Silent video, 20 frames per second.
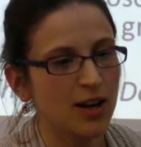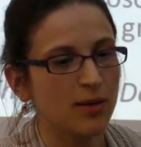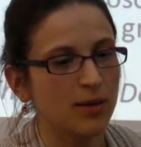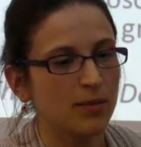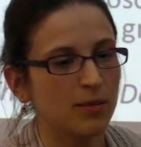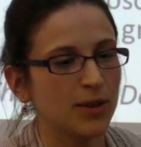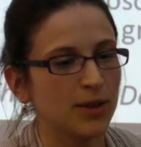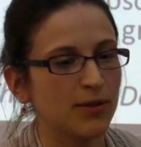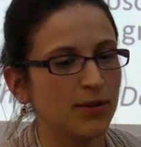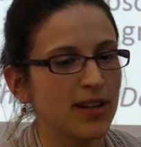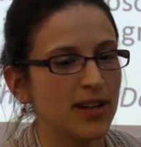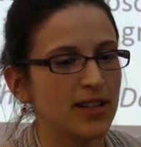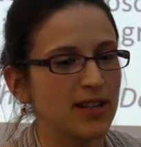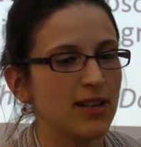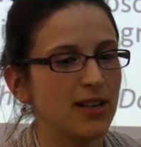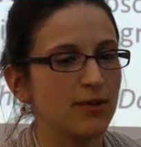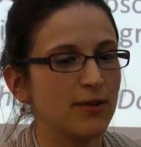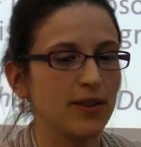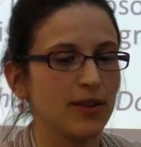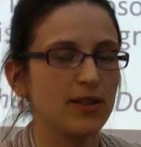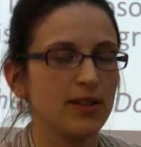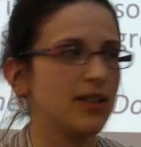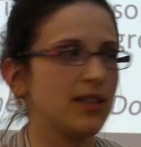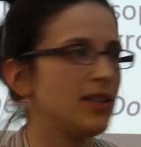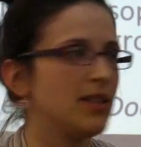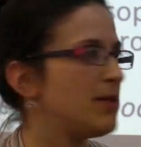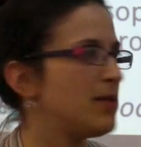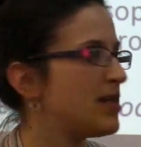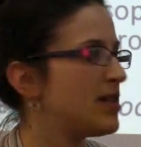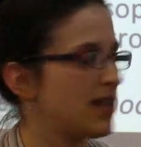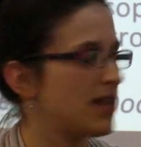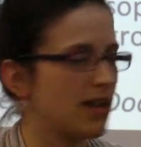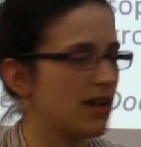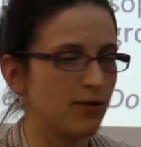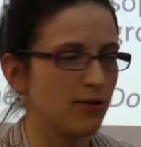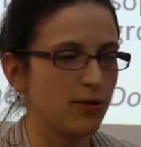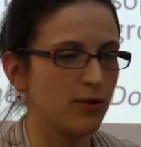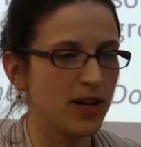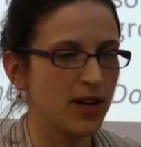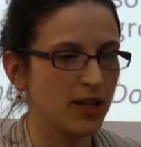Blavatsky filled in the missing
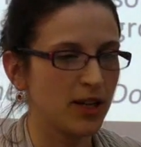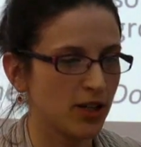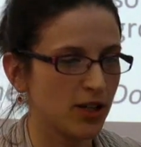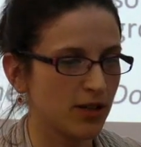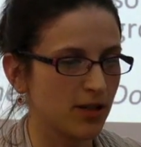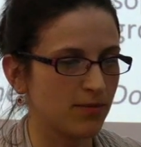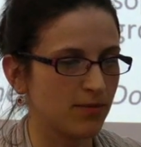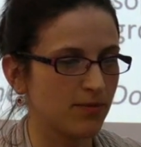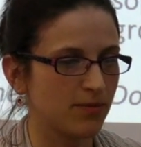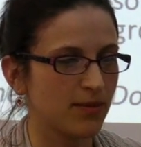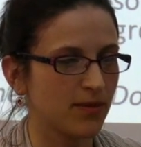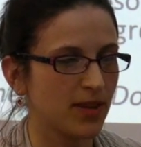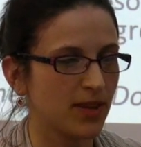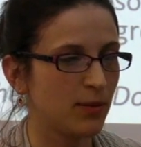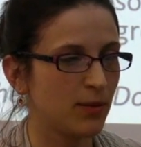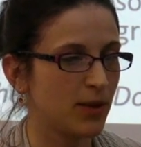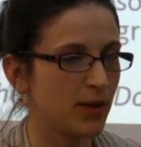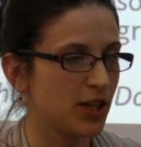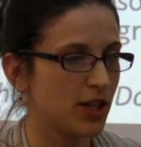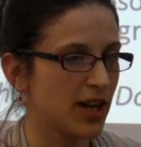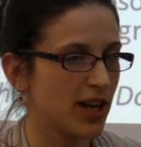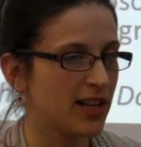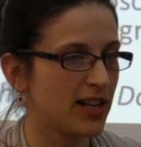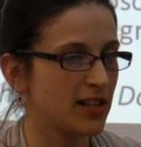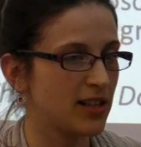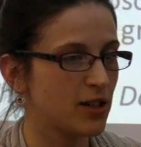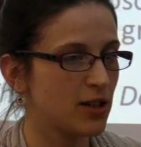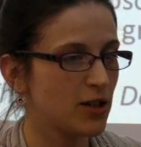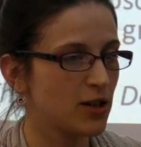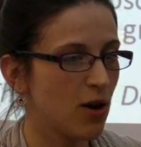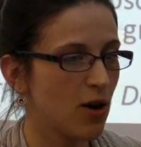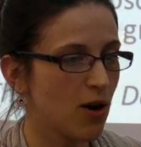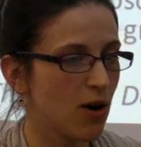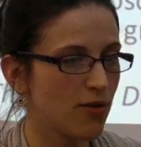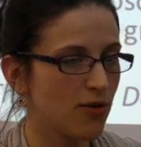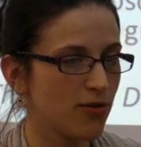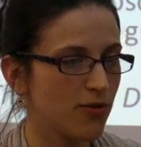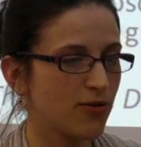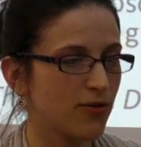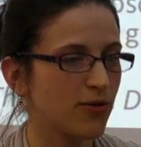information, in which Ein
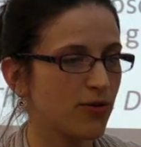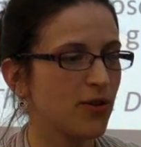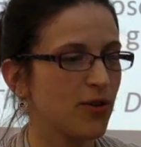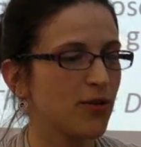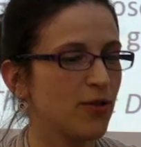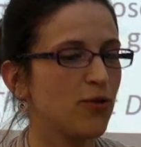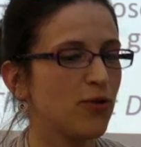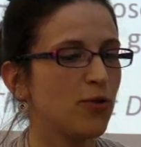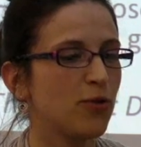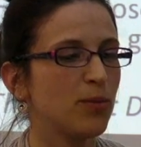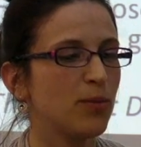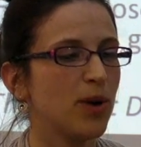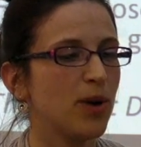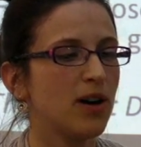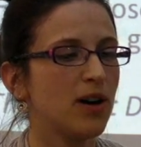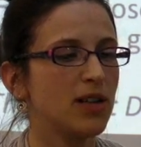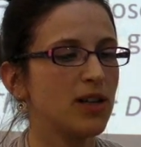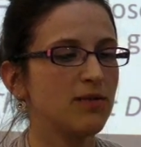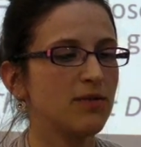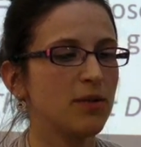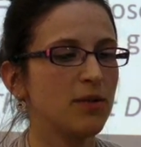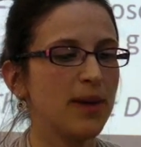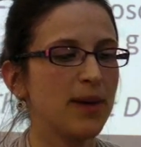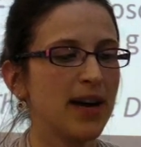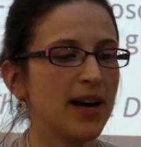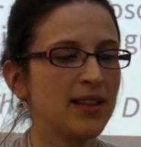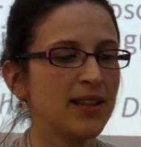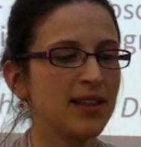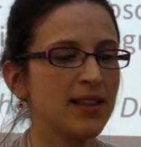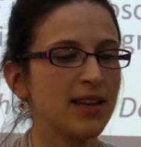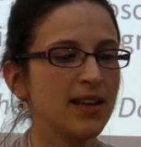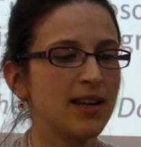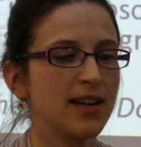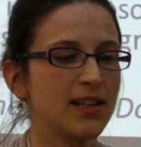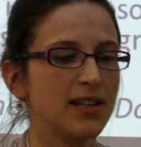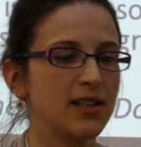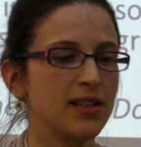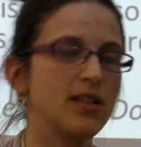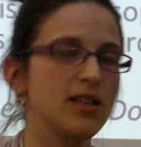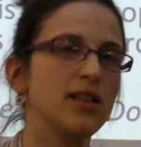Sof formed part of a
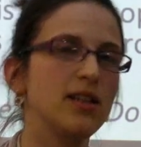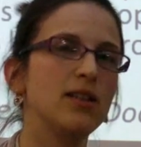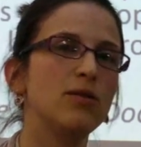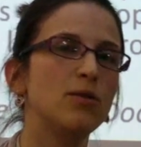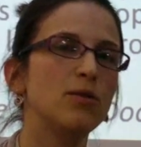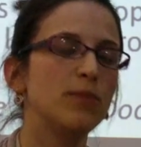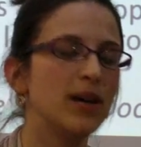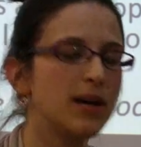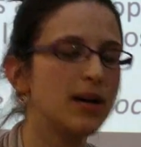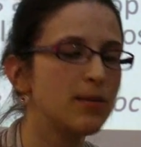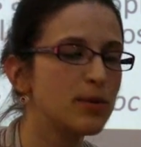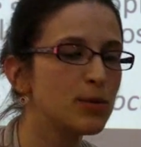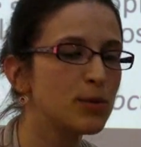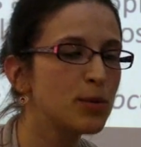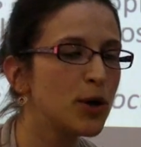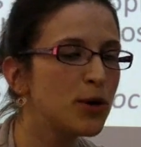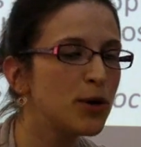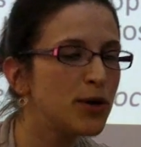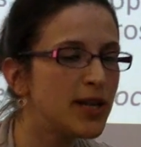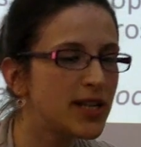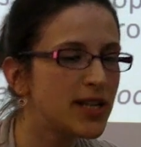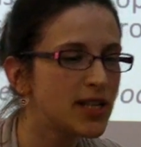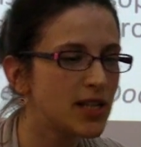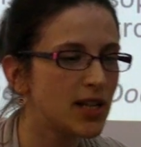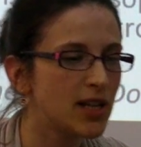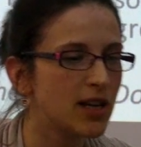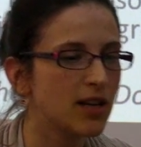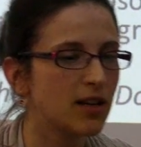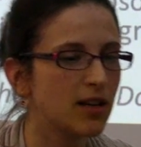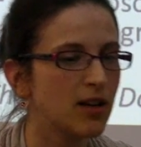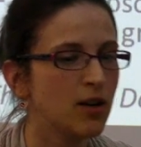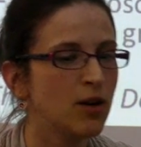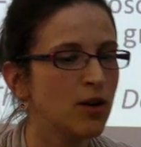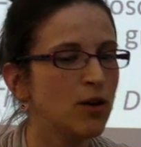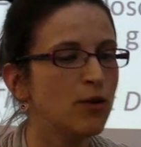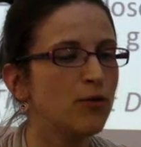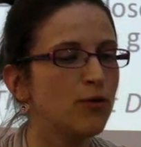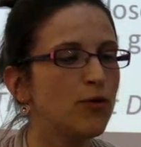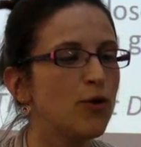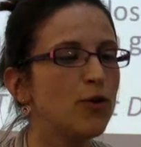pantheistic or perhaps monistic
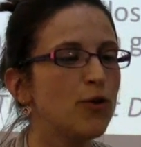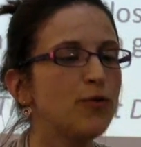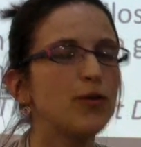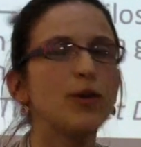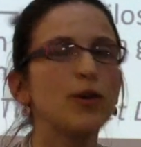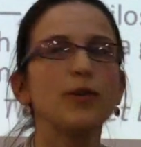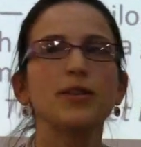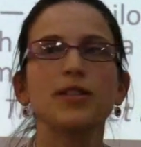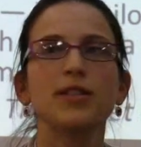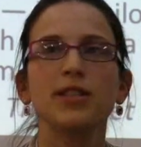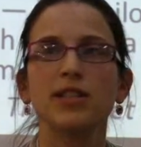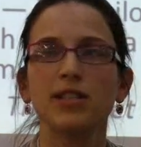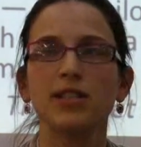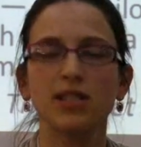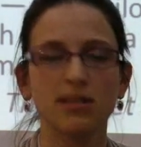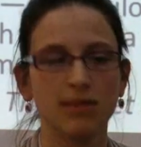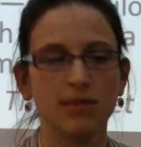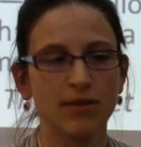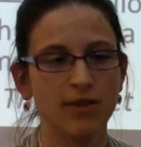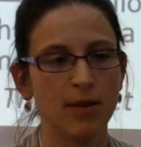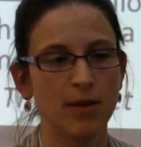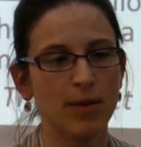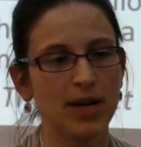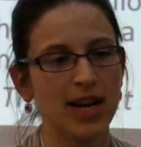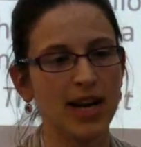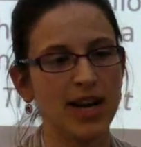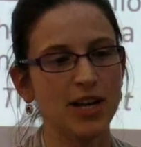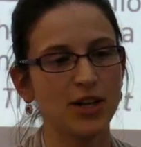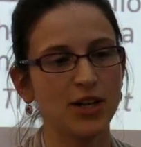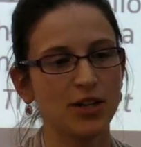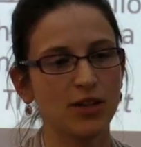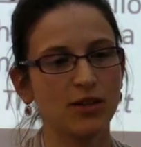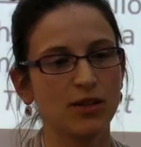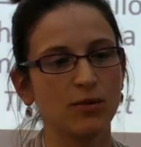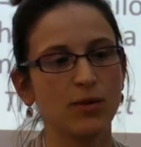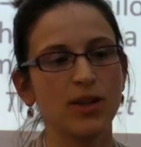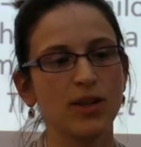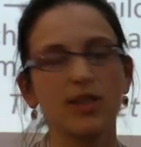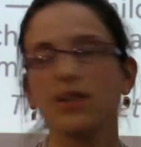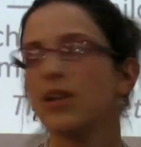fourfold system of emanation
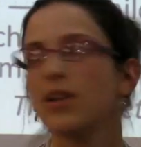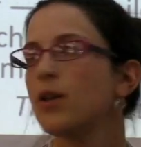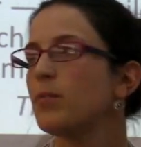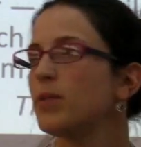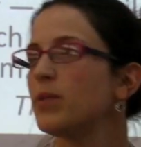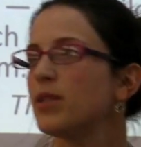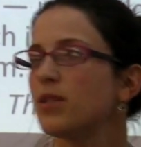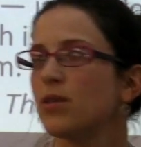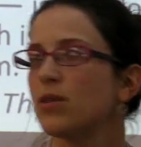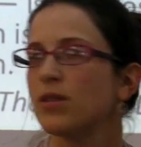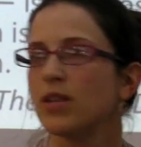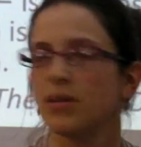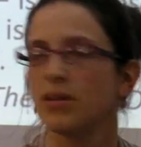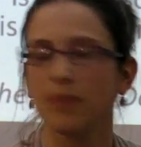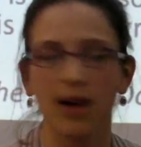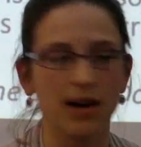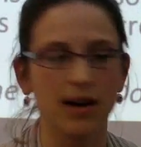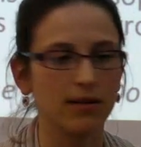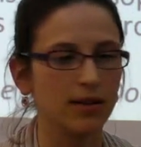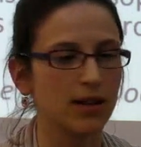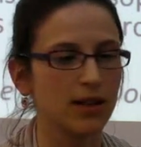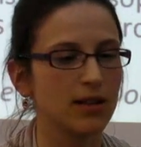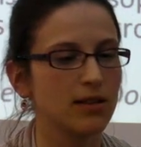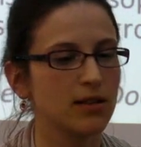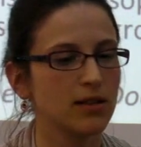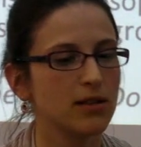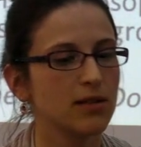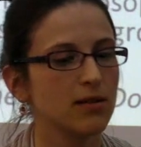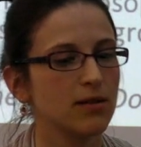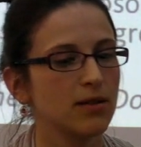with Neoplatonic parallels.